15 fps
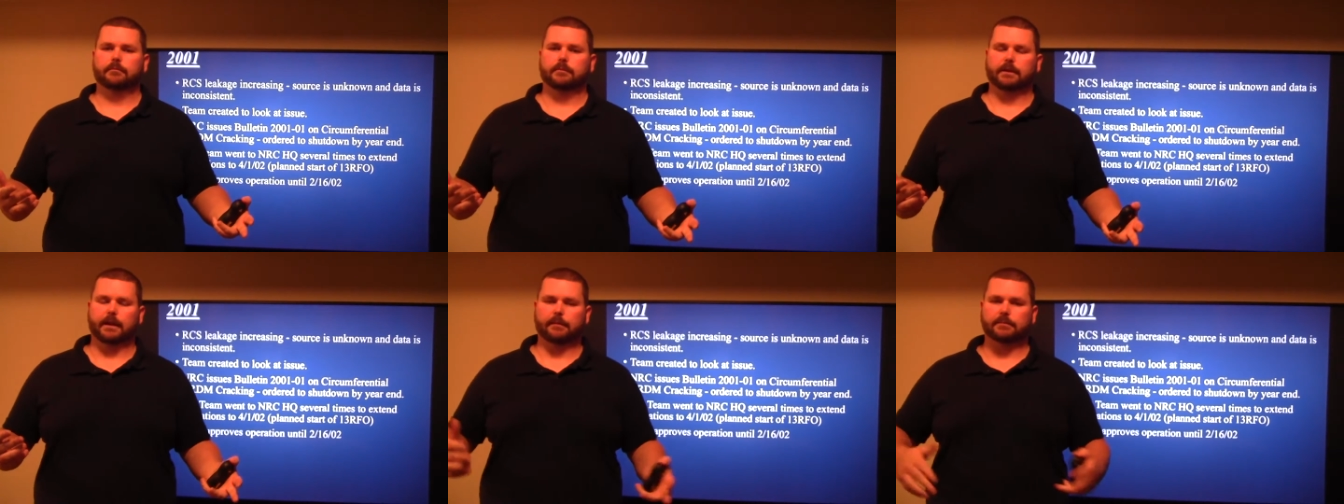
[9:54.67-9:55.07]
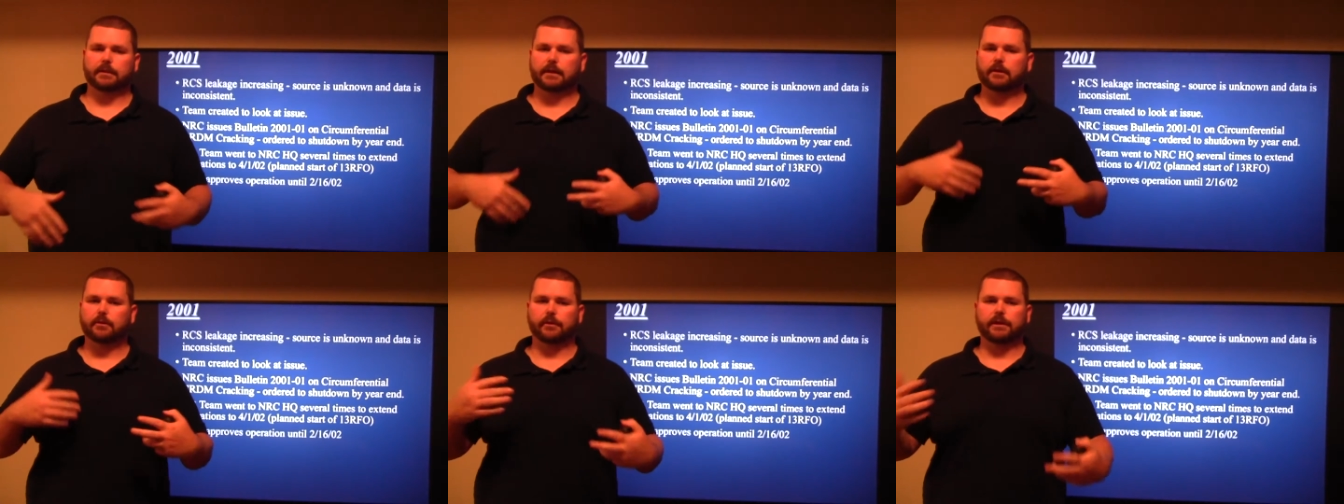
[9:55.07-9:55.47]
They kept
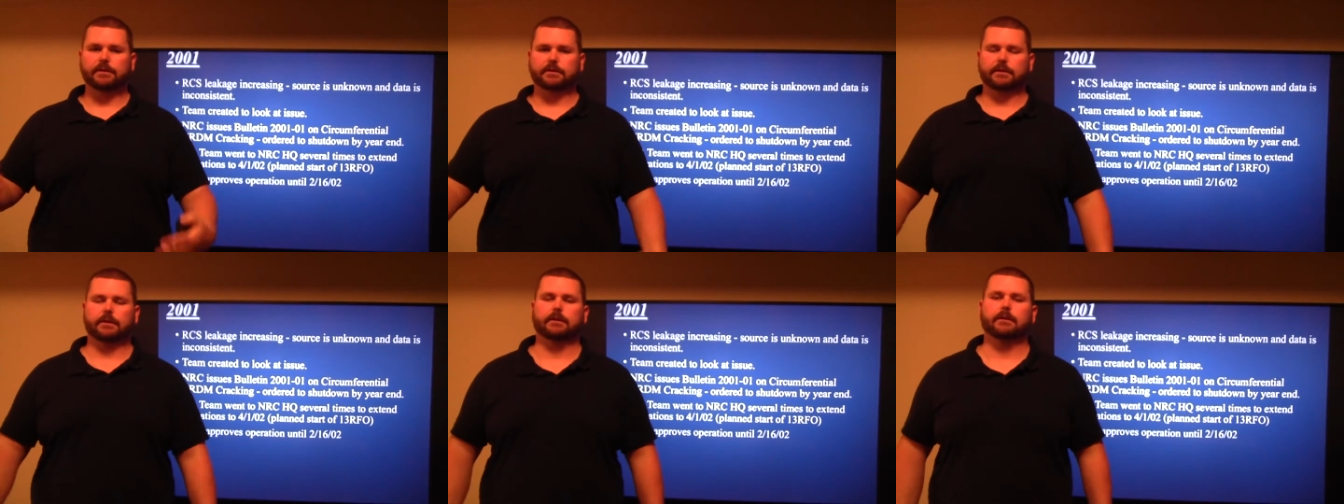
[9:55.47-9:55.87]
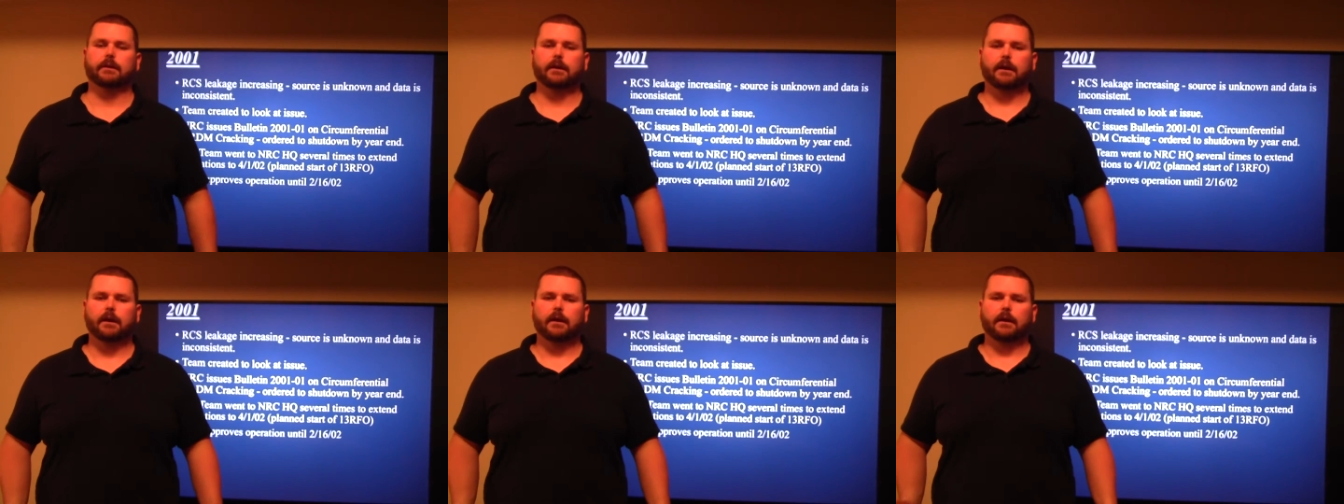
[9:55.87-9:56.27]
on increasing
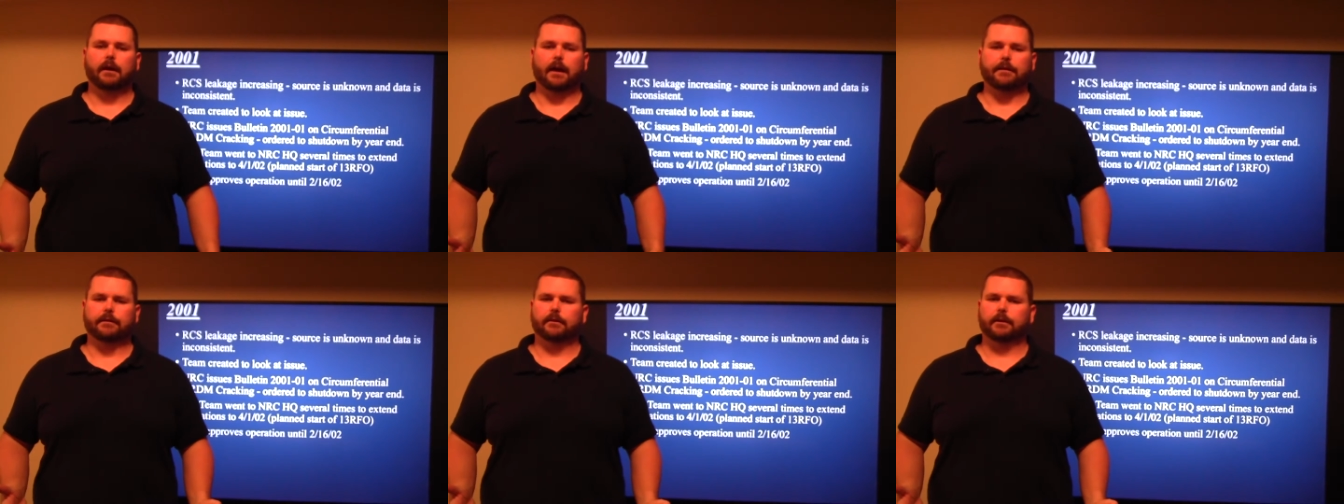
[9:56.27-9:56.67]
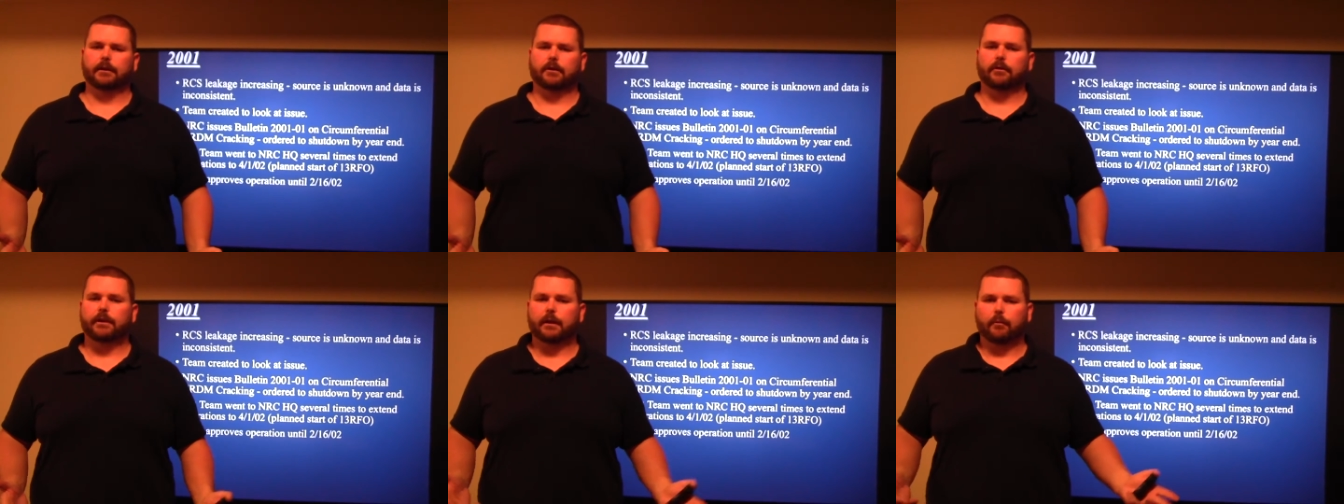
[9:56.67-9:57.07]
And they're
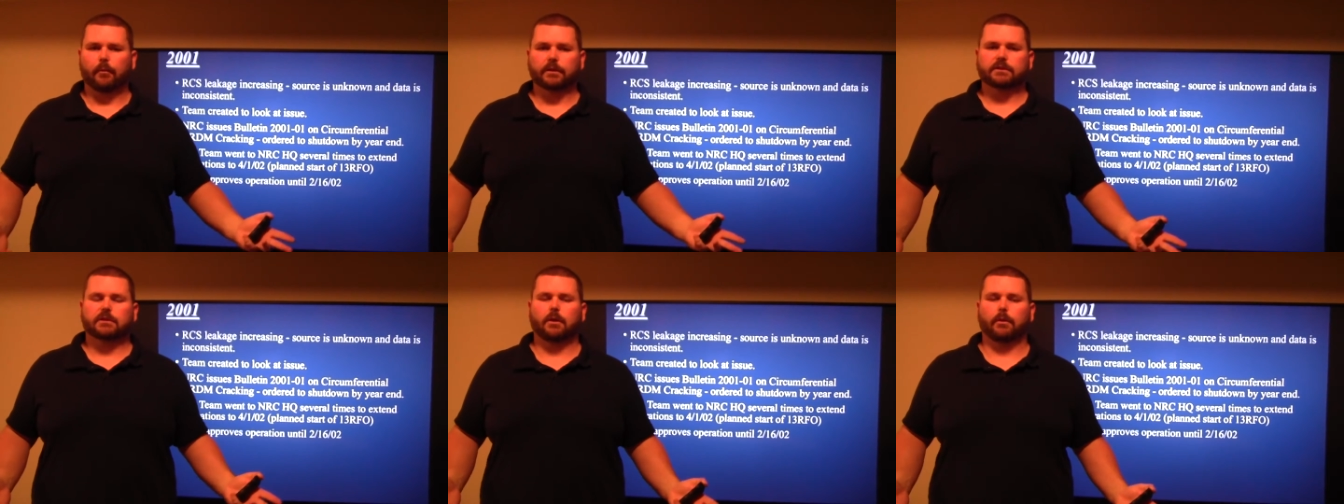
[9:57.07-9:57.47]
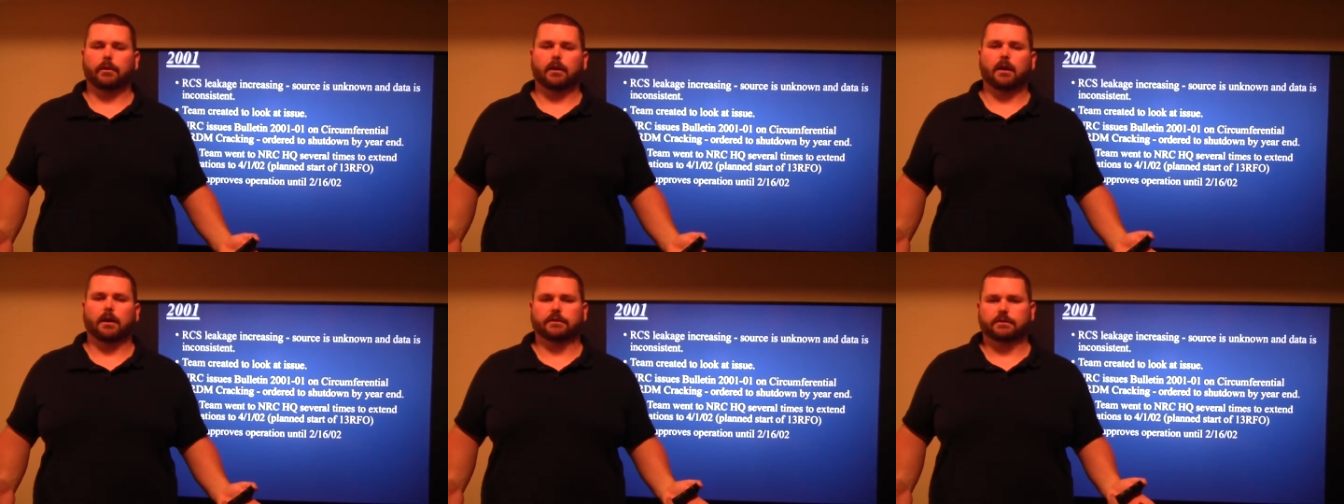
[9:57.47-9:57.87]
like, okay, what's
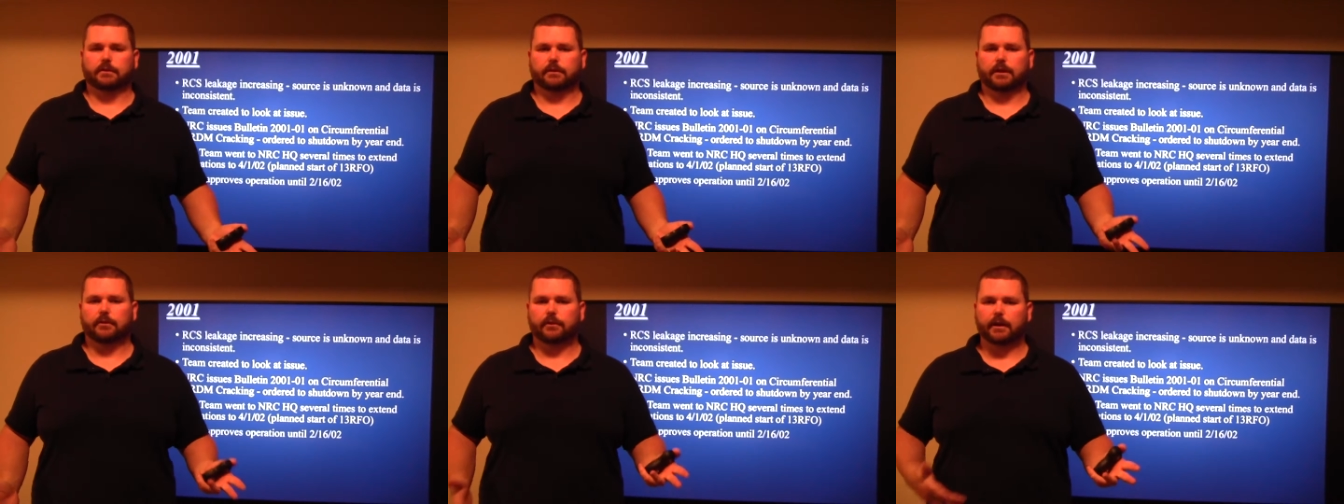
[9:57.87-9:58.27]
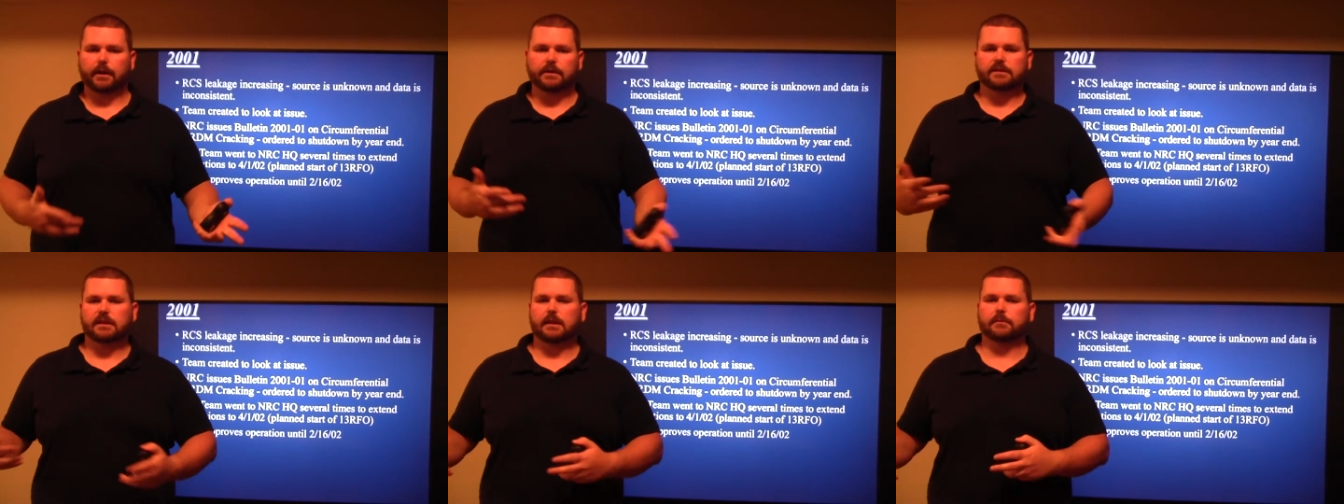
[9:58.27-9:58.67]
going on? So they
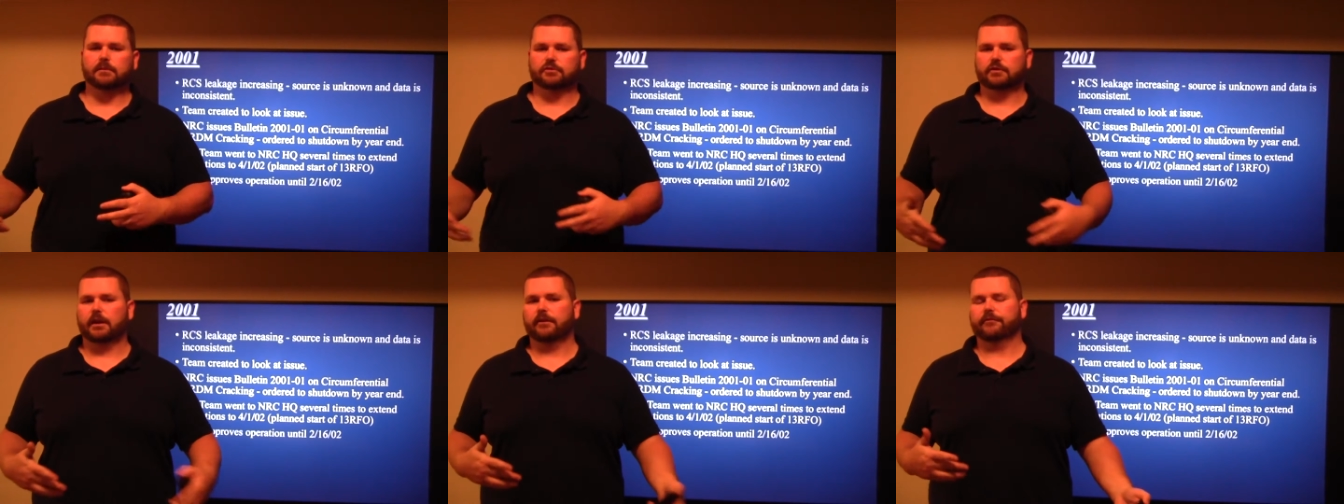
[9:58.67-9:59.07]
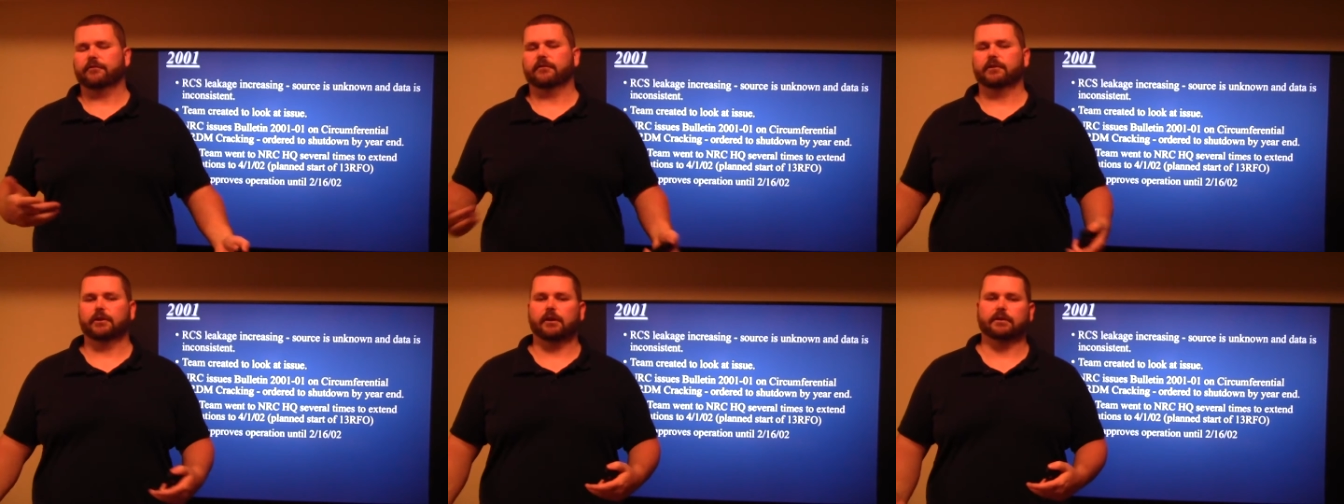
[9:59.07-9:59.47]
created a team to try to
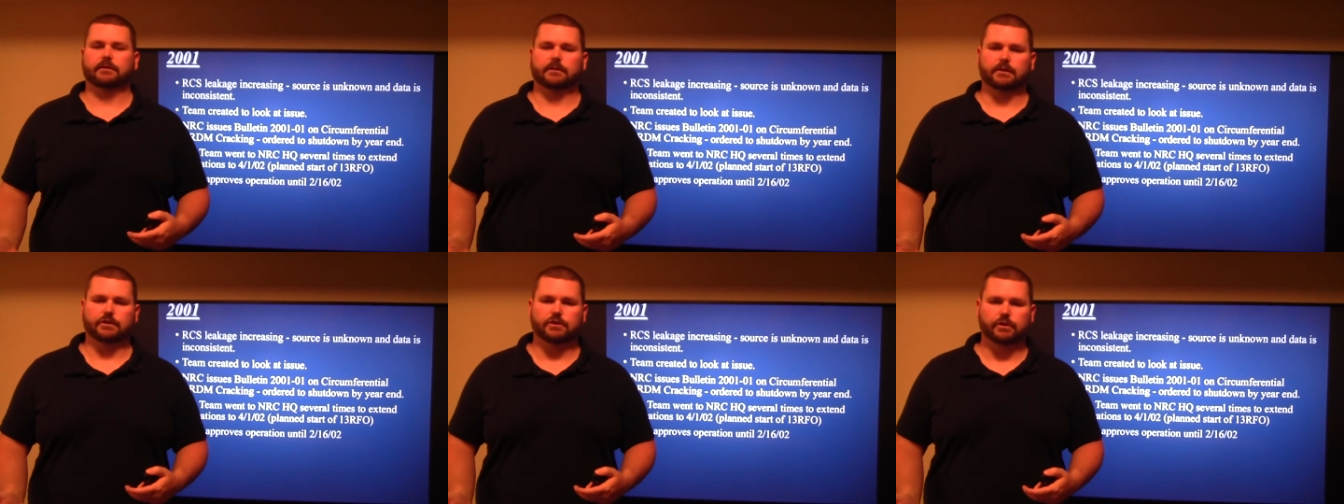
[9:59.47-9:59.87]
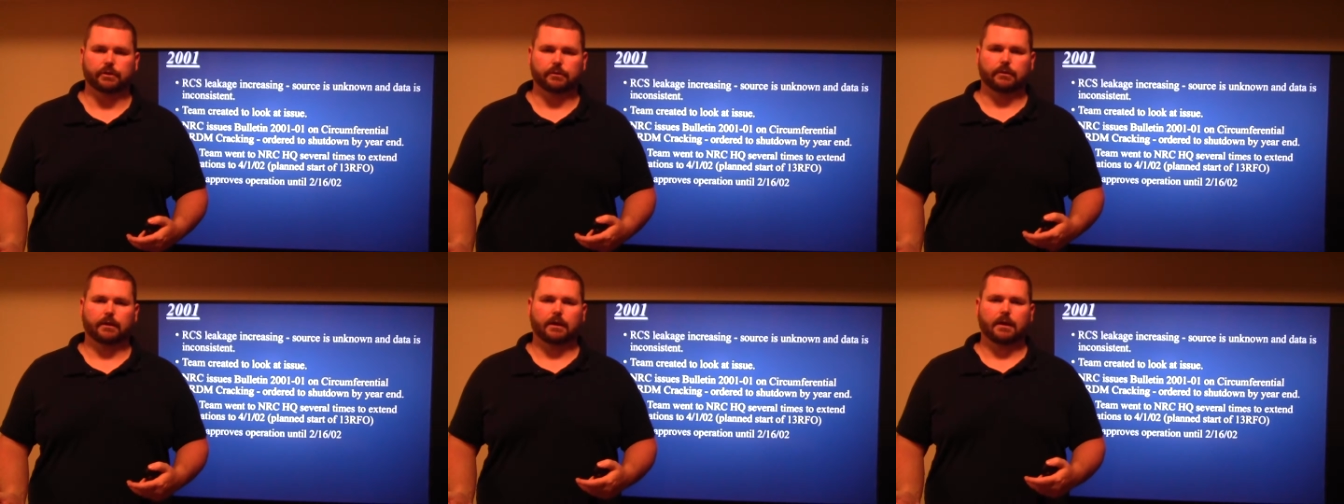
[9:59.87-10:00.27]
figure out the issue.